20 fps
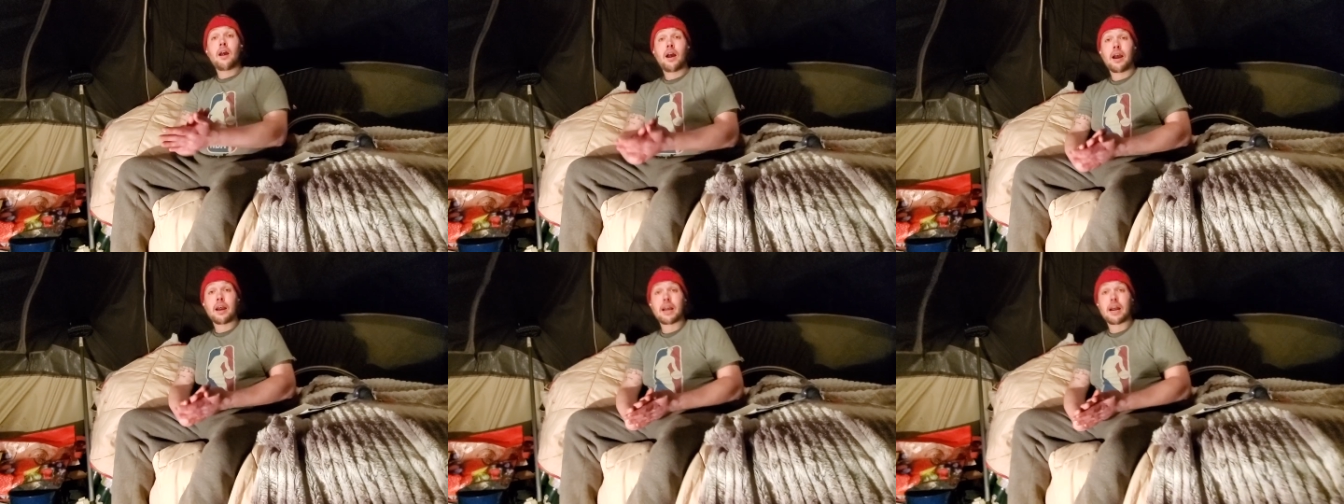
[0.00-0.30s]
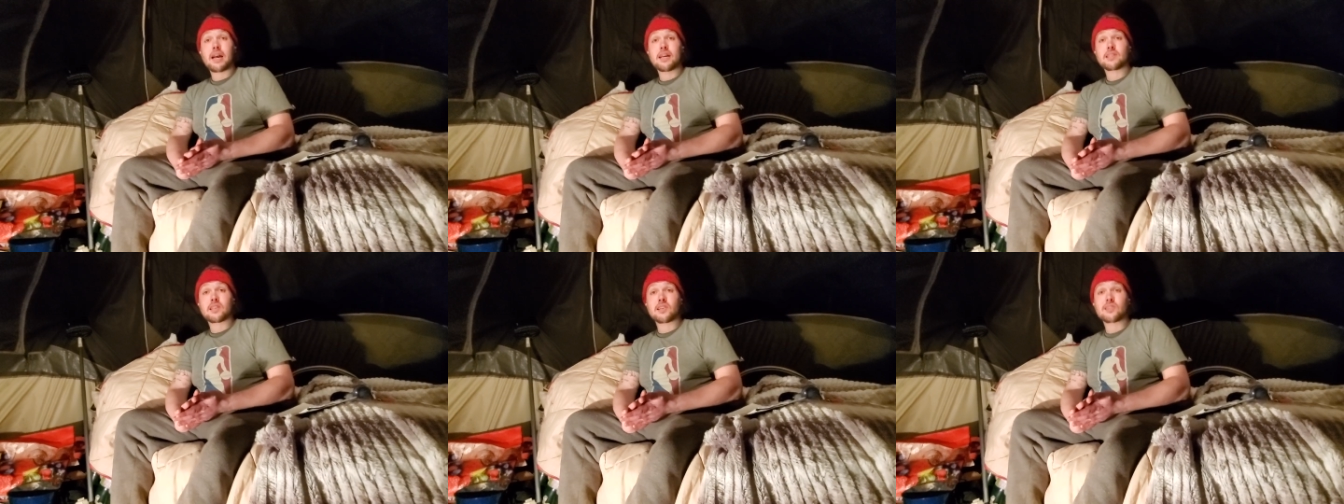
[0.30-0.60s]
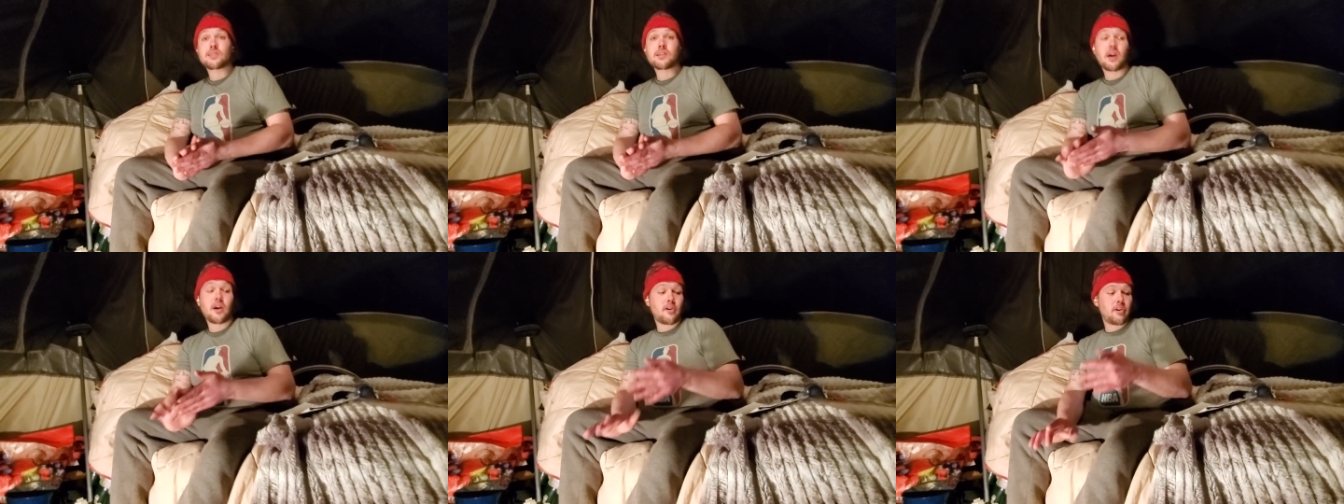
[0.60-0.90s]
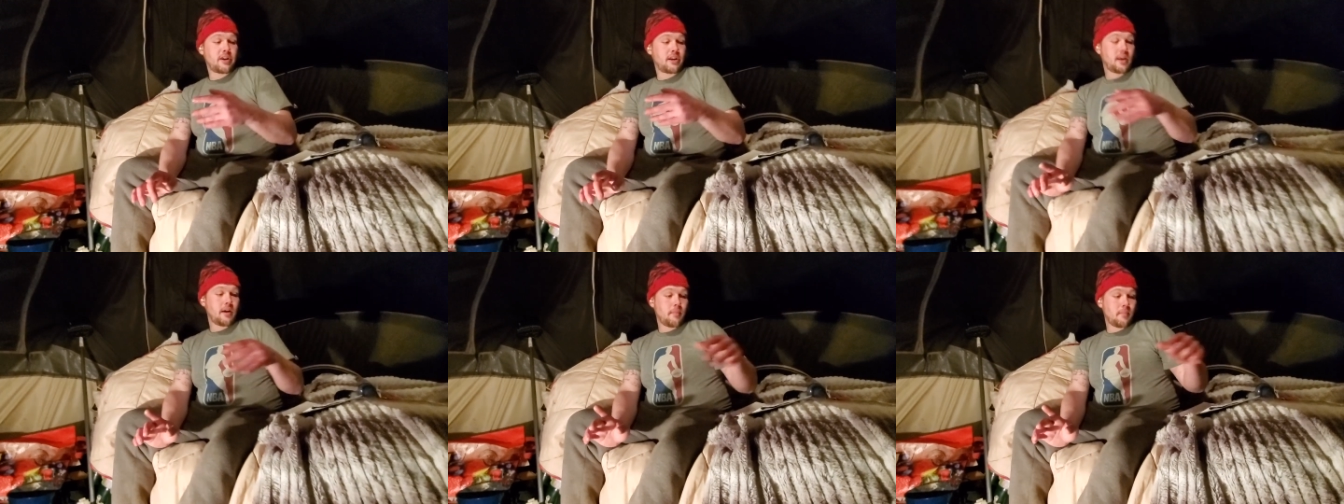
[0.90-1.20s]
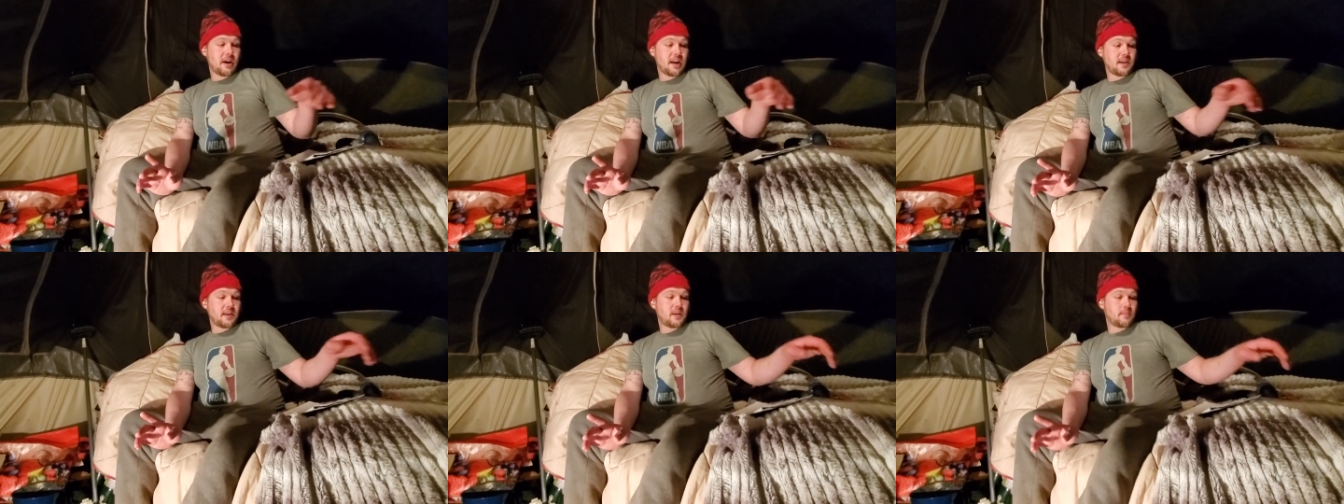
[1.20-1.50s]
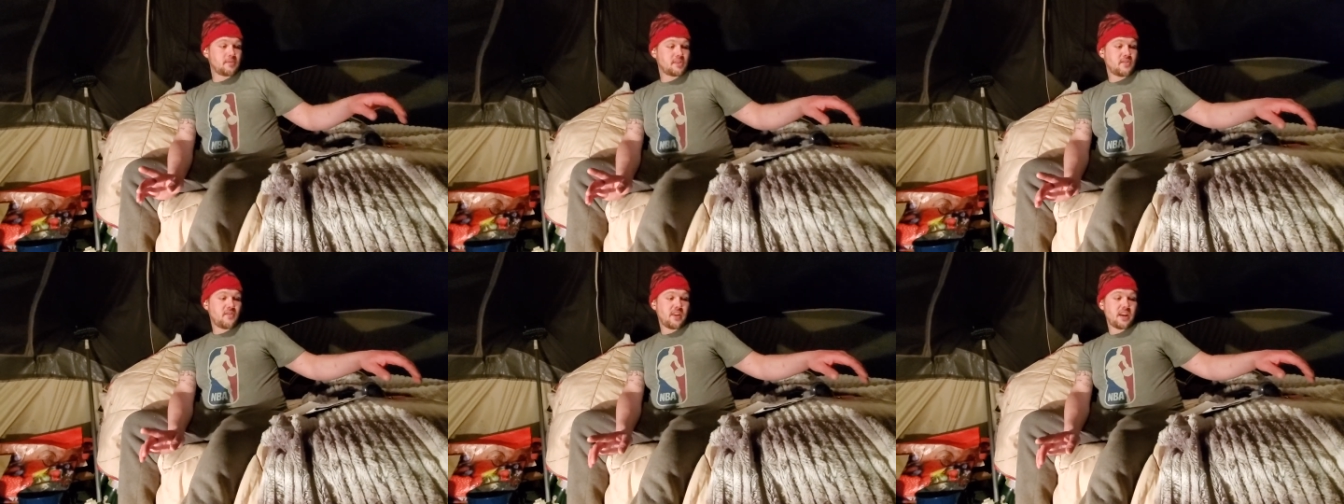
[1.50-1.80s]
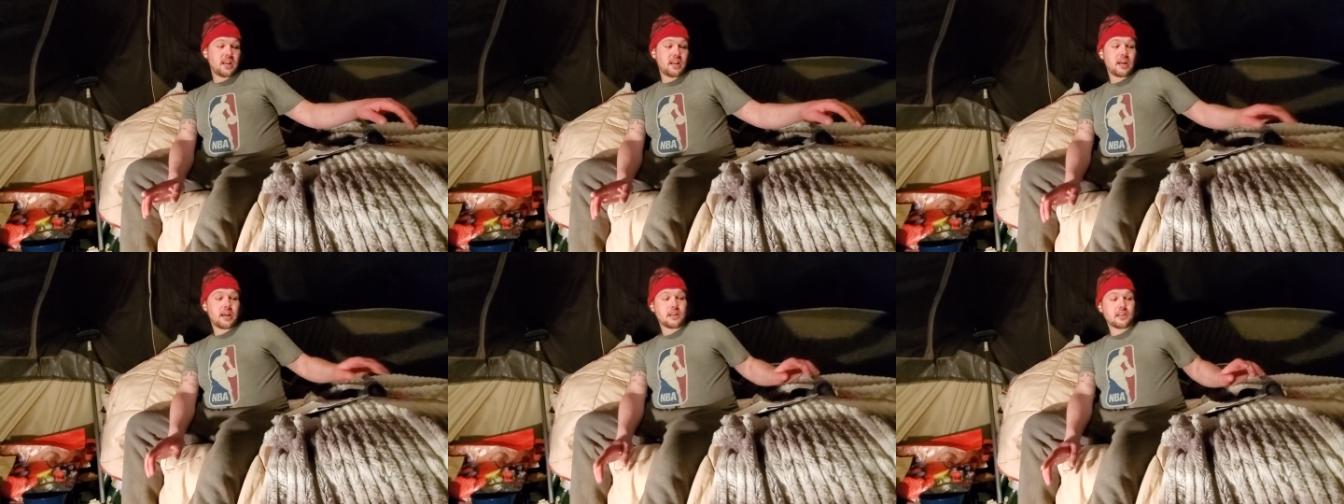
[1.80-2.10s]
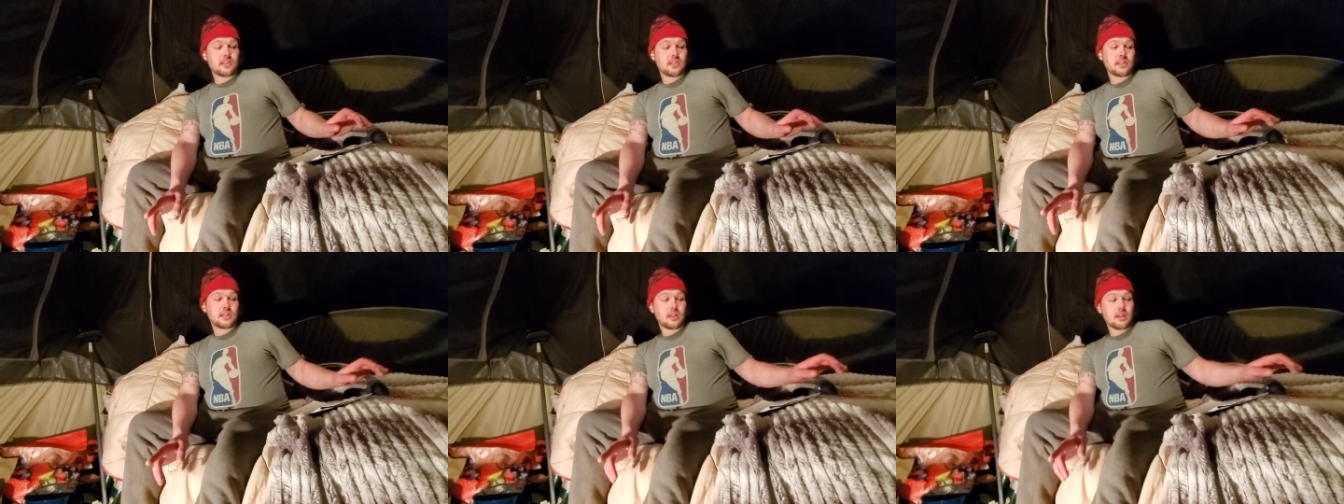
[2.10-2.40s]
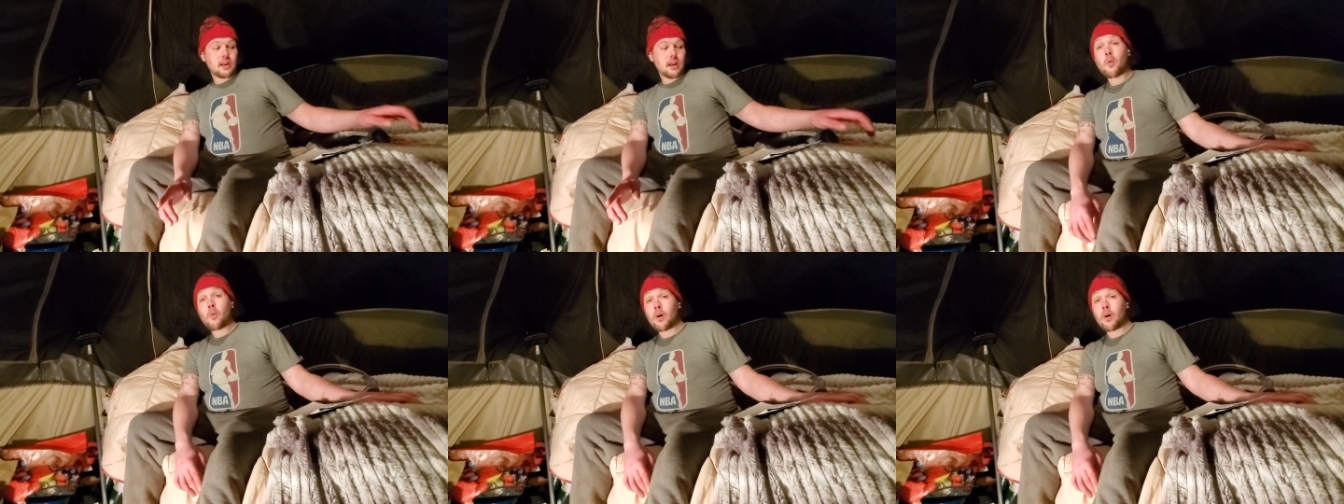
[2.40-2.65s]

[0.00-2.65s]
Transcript: Hi guys, how's it going? My name's Phoenix.